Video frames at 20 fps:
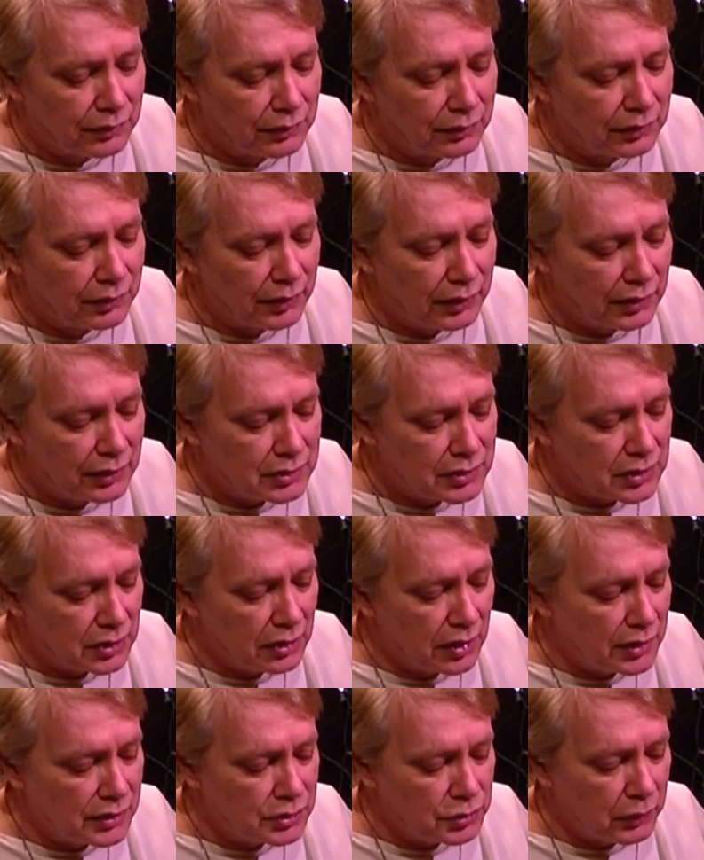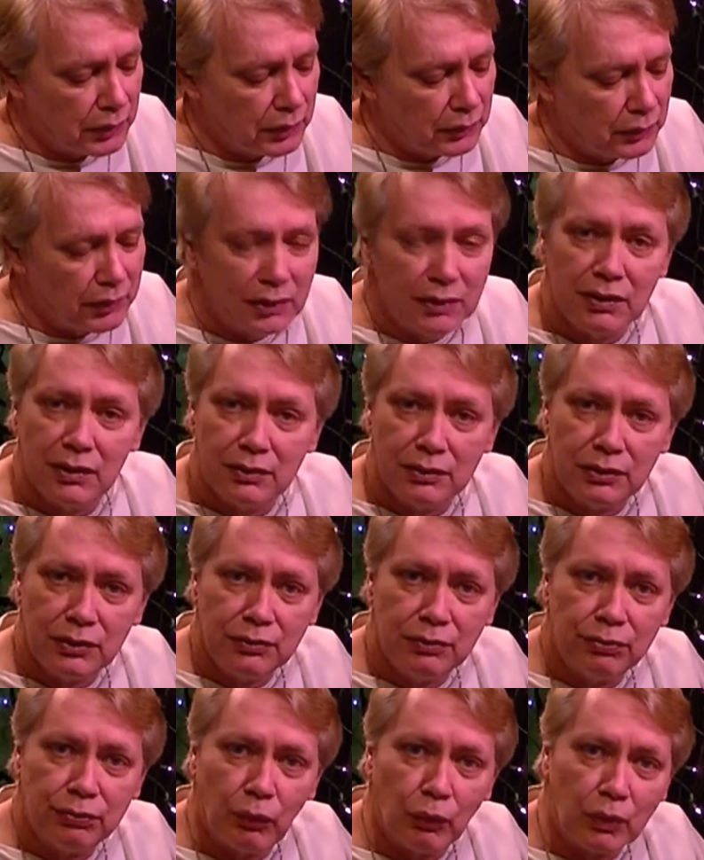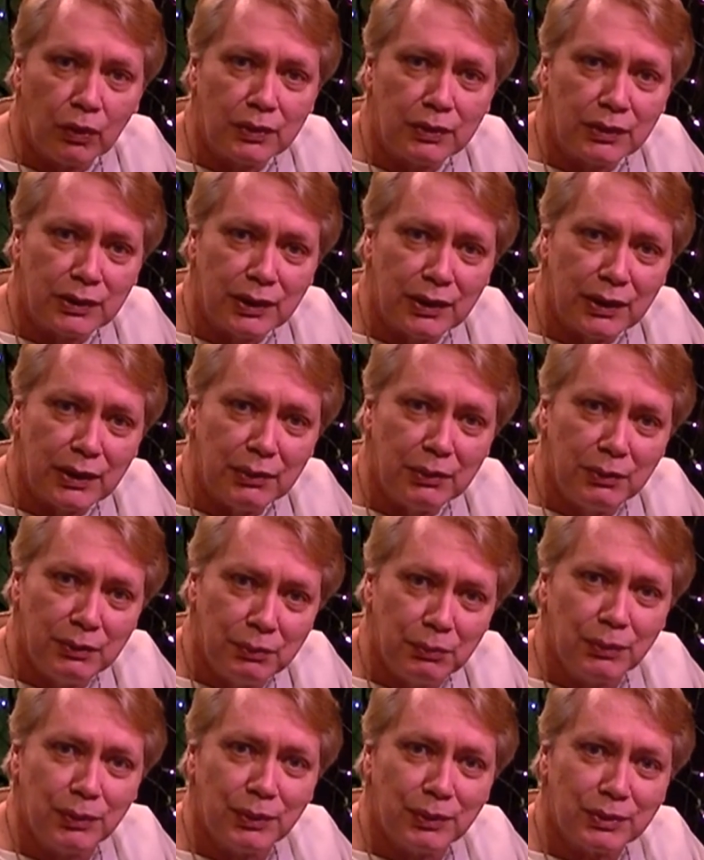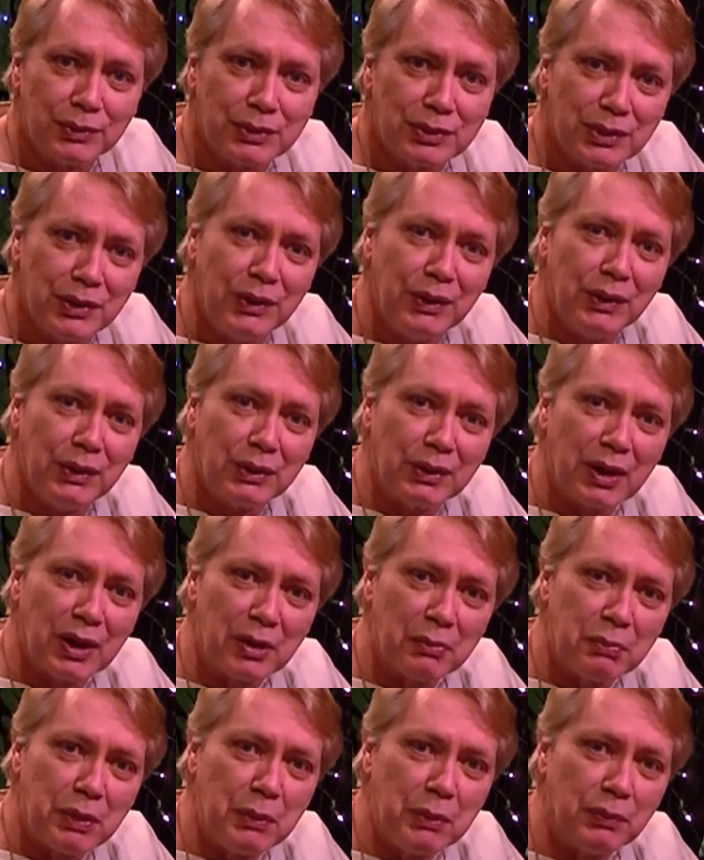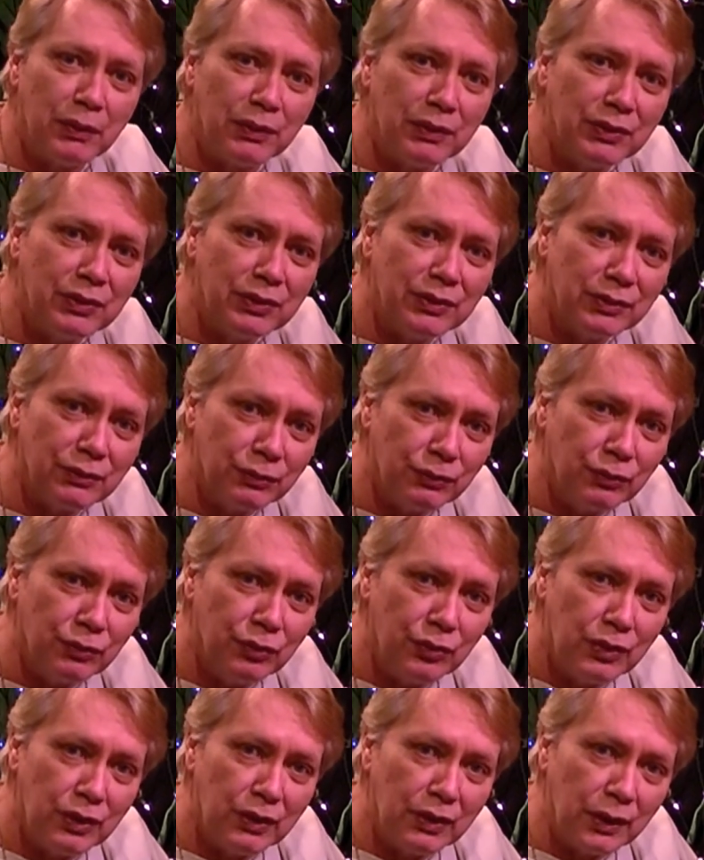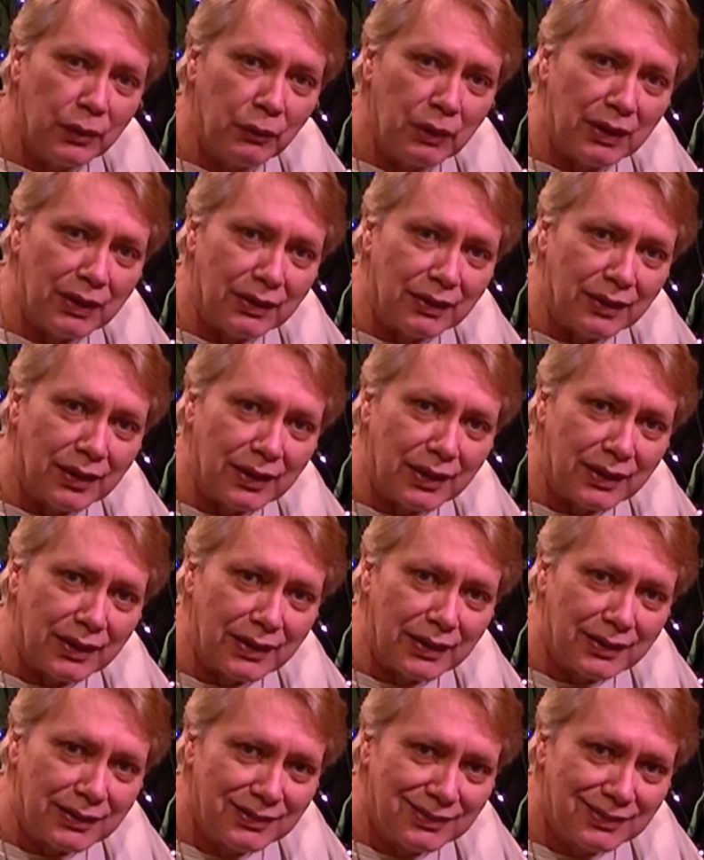Yeah, I said last week we'd do 4 today because a lot of people are doing really well on it.